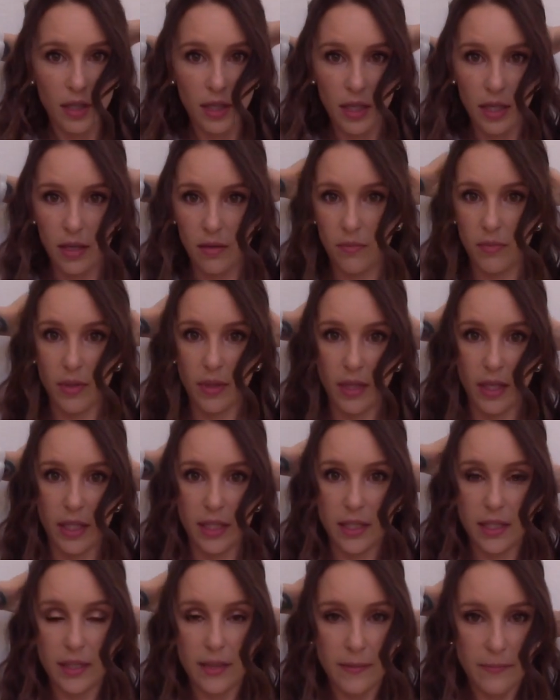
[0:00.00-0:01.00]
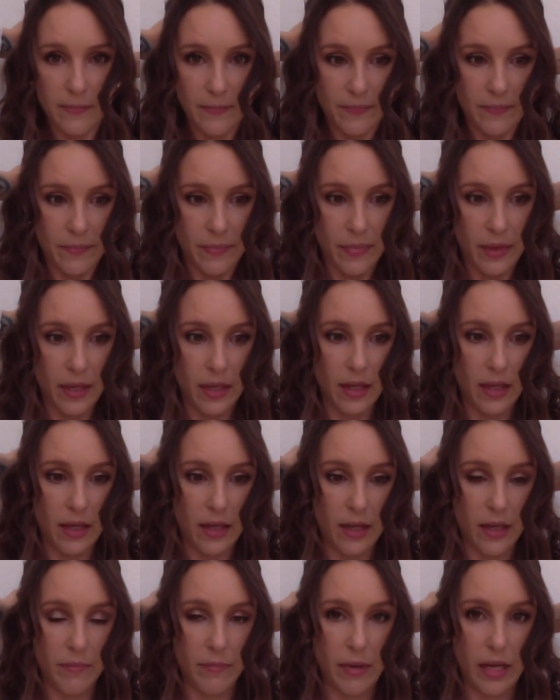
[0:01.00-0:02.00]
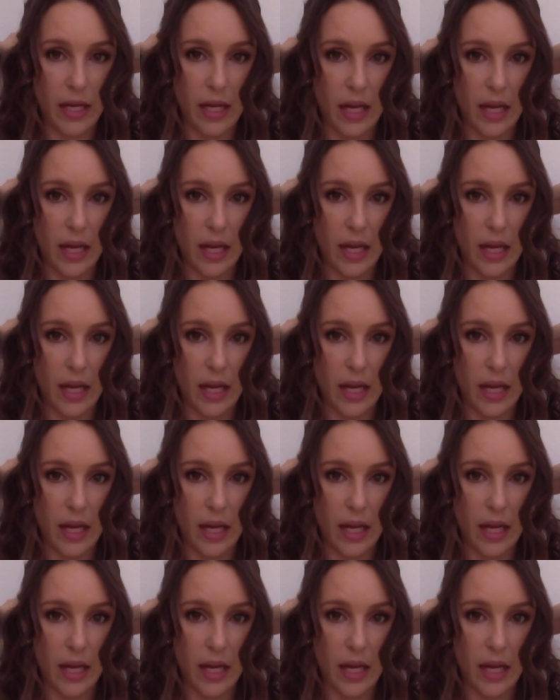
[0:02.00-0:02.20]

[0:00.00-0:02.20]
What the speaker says: and place it, make an